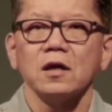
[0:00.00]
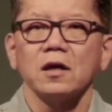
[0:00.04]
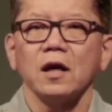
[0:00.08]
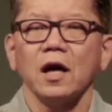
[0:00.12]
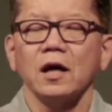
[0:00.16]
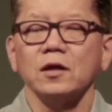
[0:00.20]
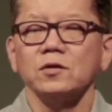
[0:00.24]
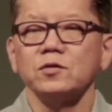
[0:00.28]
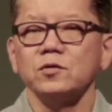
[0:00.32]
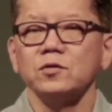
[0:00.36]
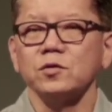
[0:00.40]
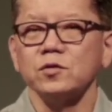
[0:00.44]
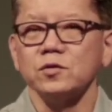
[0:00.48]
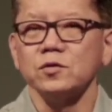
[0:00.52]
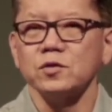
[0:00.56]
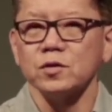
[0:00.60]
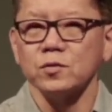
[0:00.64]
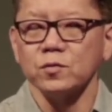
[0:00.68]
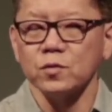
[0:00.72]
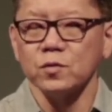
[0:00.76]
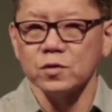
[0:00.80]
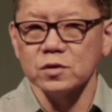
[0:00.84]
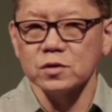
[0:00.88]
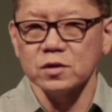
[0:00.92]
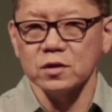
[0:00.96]
and to
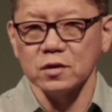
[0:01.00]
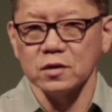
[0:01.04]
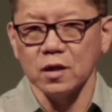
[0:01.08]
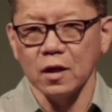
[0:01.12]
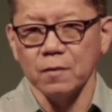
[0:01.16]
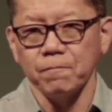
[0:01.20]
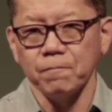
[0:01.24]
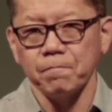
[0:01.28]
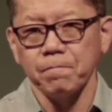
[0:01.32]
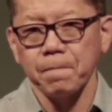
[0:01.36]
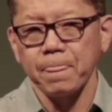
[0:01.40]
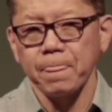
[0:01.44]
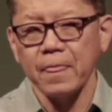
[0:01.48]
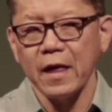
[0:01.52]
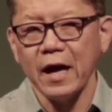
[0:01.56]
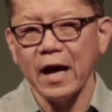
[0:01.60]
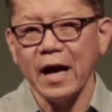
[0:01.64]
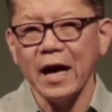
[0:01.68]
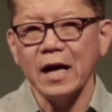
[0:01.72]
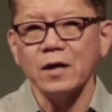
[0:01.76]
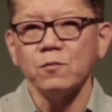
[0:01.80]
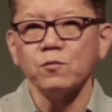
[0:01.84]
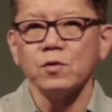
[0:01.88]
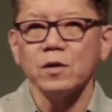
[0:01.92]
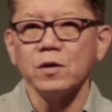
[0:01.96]
Jerusalem
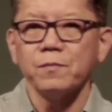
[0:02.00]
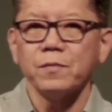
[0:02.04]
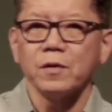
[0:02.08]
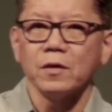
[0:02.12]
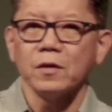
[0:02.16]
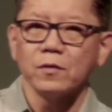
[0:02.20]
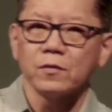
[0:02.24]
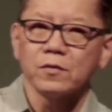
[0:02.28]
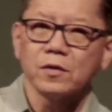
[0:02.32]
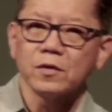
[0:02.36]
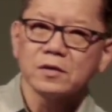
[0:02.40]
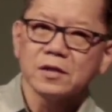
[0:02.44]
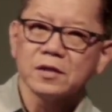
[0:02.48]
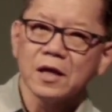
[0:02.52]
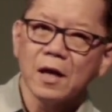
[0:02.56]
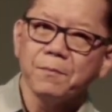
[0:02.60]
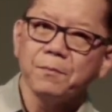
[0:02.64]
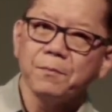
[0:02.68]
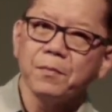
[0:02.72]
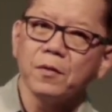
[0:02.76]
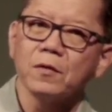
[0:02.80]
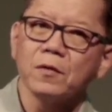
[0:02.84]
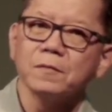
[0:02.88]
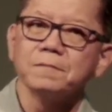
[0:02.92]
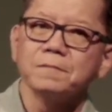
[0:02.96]
and rebuild the
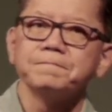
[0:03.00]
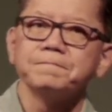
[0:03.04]
temple.